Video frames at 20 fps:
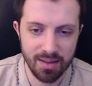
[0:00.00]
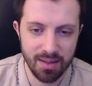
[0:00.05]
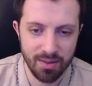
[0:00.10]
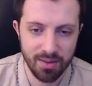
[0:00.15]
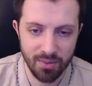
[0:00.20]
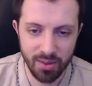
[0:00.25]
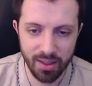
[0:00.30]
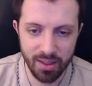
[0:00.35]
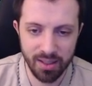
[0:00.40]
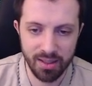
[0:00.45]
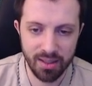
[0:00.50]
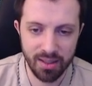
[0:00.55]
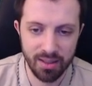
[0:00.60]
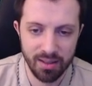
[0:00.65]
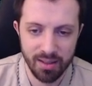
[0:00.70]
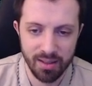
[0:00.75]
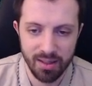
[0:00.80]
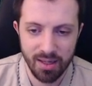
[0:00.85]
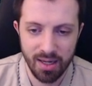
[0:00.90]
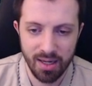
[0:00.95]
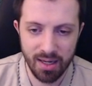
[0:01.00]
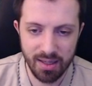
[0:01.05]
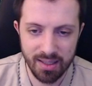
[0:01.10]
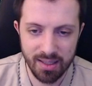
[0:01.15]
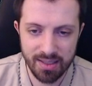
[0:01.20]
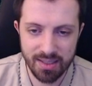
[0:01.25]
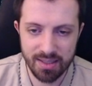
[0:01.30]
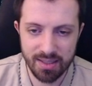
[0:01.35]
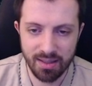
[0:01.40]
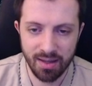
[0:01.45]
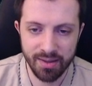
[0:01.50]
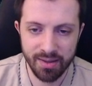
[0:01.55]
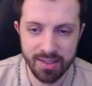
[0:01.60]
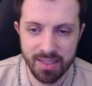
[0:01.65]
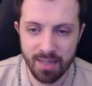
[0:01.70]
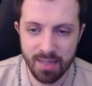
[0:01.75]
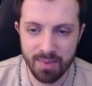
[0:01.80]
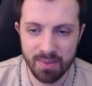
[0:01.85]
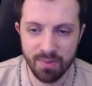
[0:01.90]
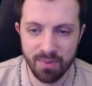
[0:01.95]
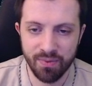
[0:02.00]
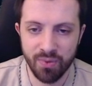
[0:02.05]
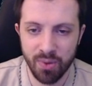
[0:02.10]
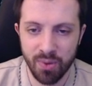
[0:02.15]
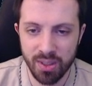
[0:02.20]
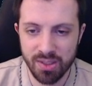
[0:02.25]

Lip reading: Really good. And this is all the same as before.